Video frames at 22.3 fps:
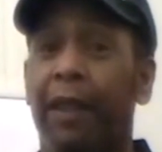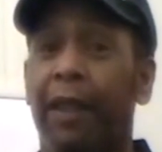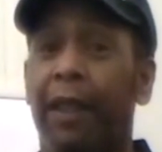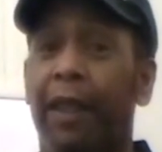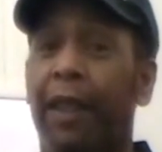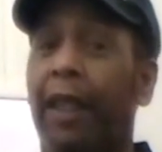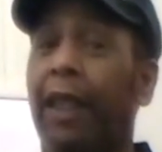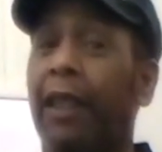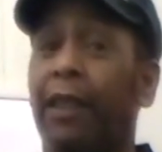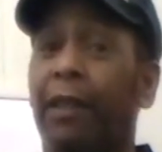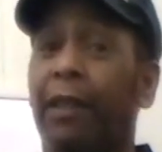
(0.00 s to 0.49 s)

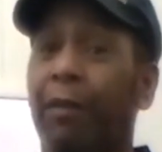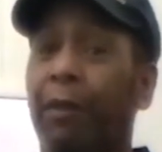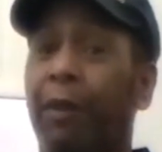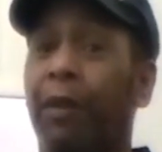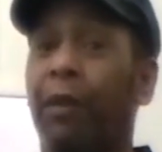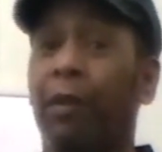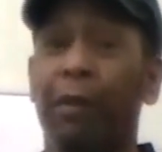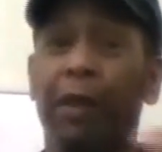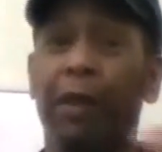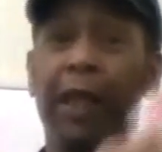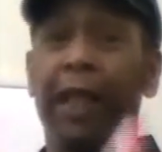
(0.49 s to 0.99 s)
Okay, so
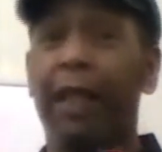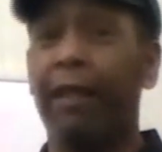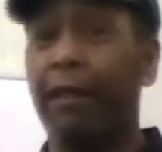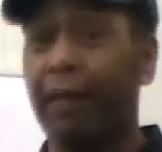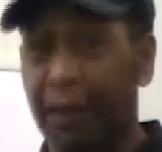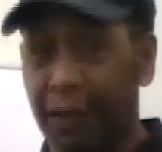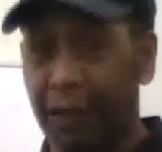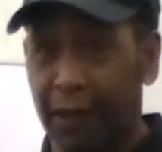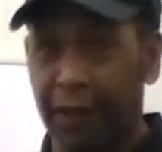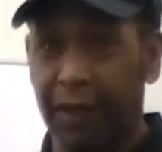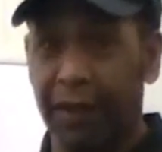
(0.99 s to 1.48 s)
we're doing our
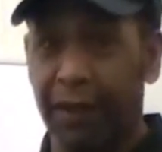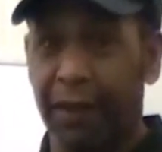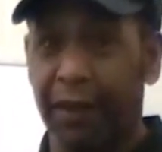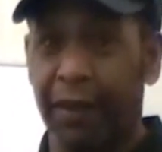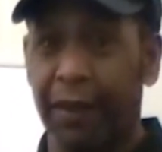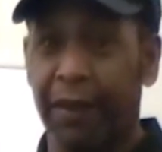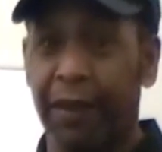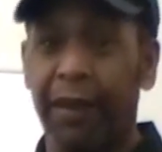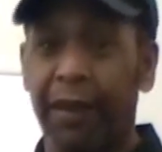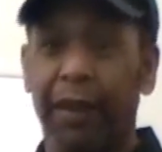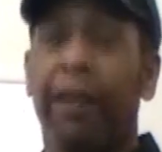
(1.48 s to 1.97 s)

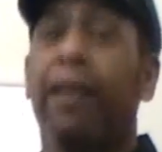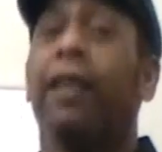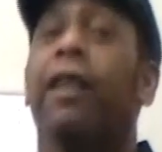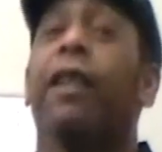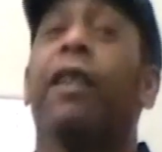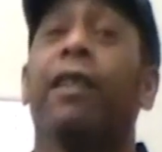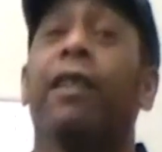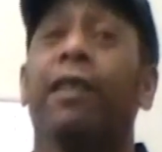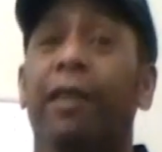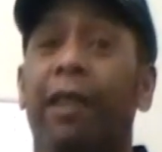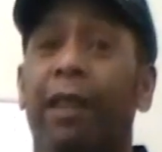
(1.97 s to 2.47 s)
digits.
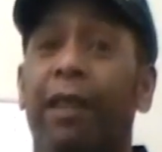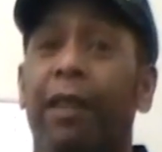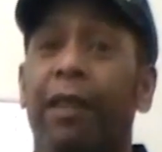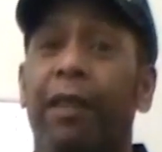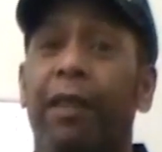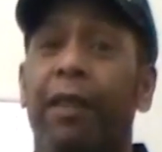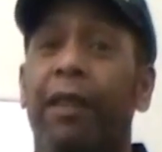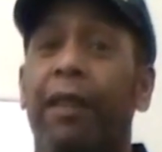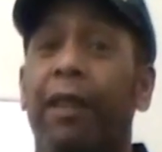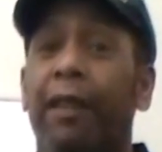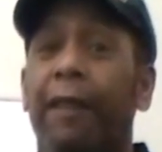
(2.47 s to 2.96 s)

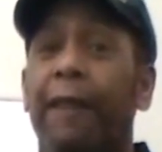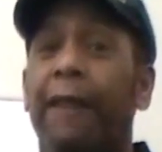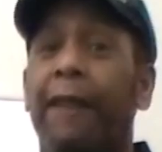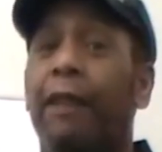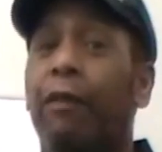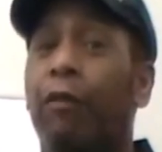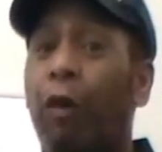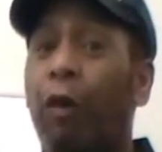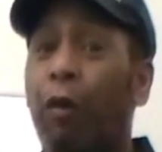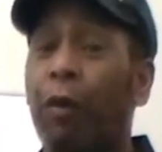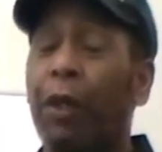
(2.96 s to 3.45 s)
So
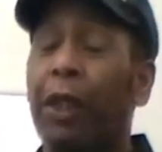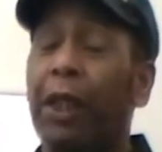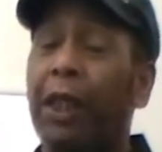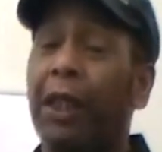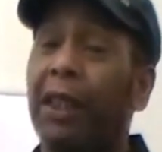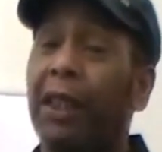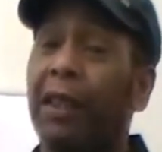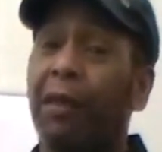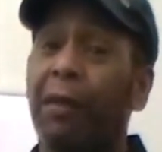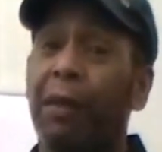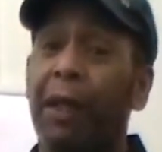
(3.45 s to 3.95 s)
what we
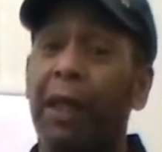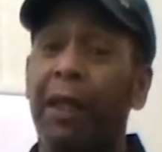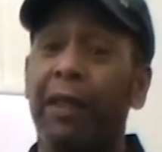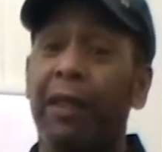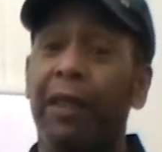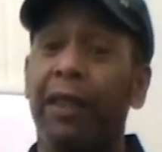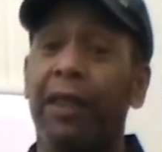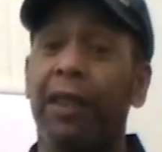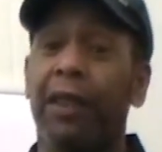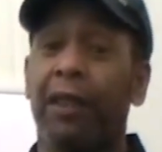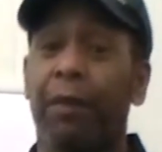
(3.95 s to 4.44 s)
need to do
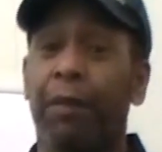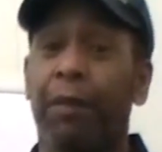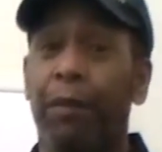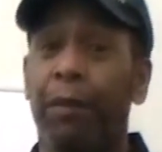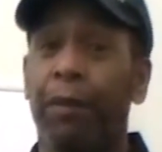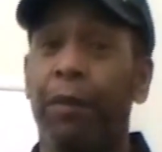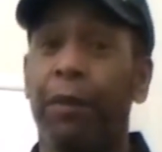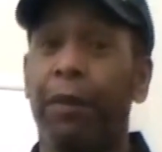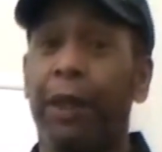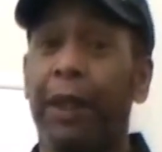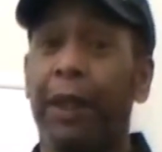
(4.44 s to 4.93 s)
our digits
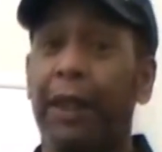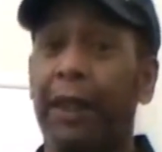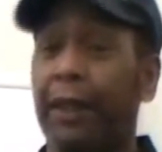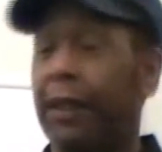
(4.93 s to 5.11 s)
for